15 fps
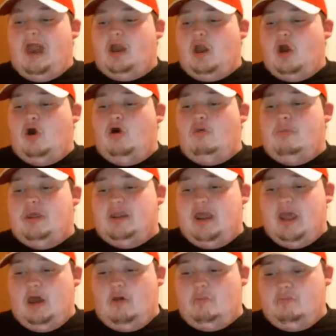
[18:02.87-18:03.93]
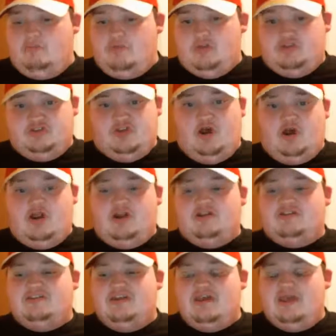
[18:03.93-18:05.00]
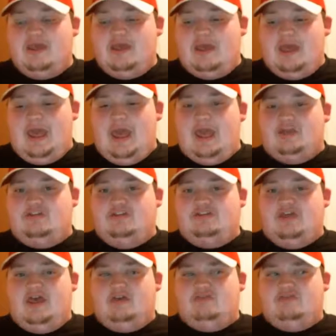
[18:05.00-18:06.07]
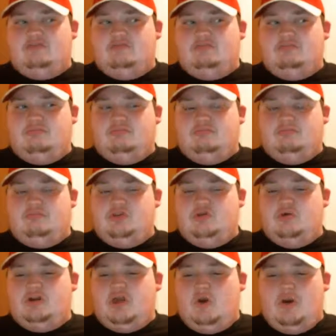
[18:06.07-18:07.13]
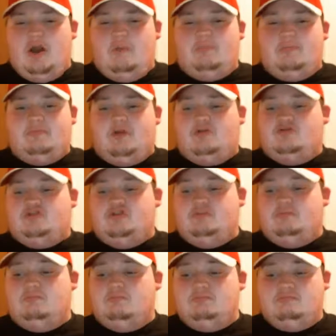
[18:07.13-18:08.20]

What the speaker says: back home and help the Starks. Mm-hmm. And she says, you want to go help them, don't you?